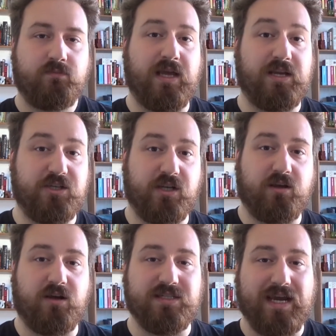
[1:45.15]
Angela
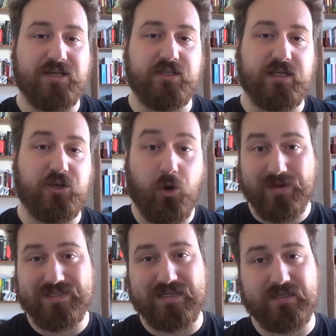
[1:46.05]
Carter actually
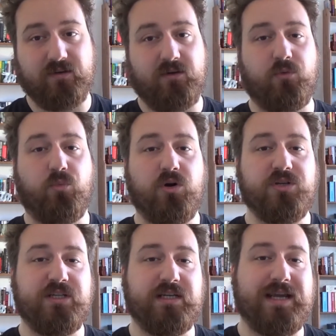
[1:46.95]
commented on what
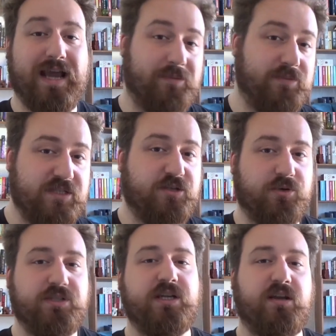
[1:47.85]
she aimed to
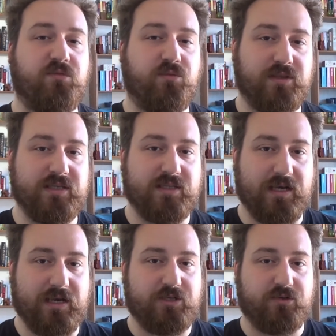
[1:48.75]
achieve with this
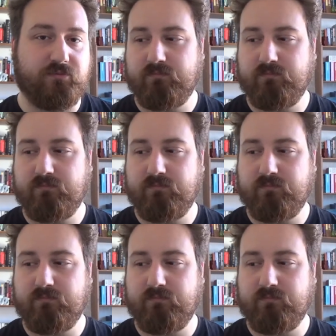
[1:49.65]
collection.